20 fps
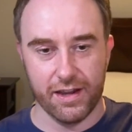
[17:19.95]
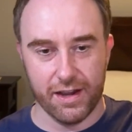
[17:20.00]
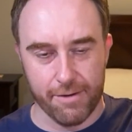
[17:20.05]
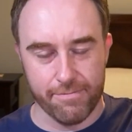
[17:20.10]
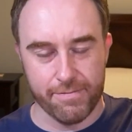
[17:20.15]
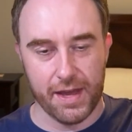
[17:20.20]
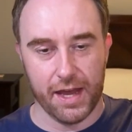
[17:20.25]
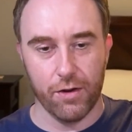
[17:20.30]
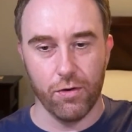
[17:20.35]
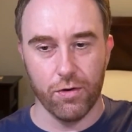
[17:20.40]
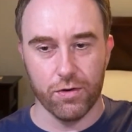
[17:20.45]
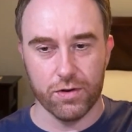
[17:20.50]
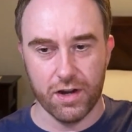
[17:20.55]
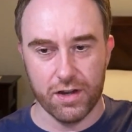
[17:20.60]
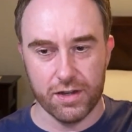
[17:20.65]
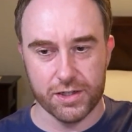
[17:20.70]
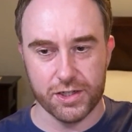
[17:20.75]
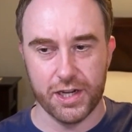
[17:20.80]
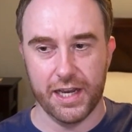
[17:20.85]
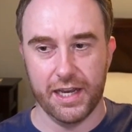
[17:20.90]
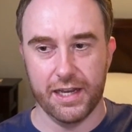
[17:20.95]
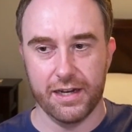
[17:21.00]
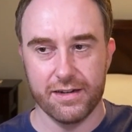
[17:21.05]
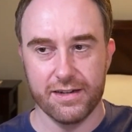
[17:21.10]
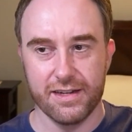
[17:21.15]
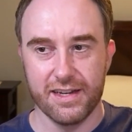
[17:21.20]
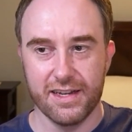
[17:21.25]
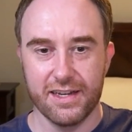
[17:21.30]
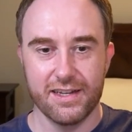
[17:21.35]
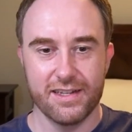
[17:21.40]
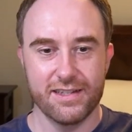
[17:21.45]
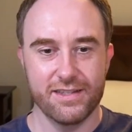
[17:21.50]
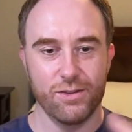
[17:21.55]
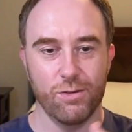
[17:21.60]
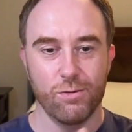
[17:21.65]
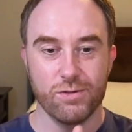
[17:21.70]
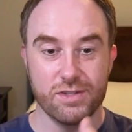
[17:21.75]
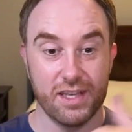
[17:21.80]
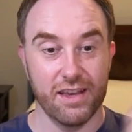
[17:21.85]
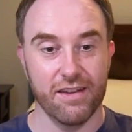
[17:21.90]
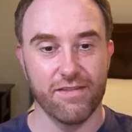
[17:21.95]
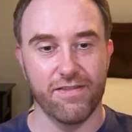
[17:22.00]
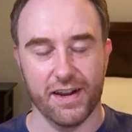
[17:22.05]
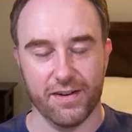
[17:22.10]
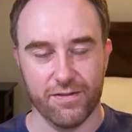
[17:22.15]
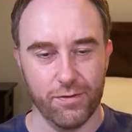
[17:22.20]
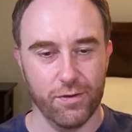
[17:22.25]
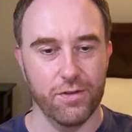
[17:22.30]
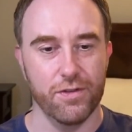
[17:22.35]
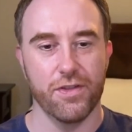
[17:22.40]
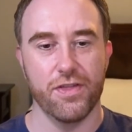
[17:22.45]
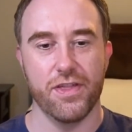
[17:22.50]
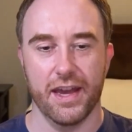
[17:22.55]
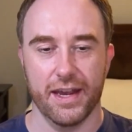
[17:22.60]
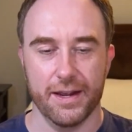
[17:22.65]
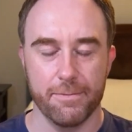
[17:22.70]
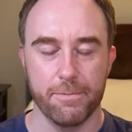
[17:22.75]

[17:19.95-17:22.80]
up that whole call chain use the effectful thing.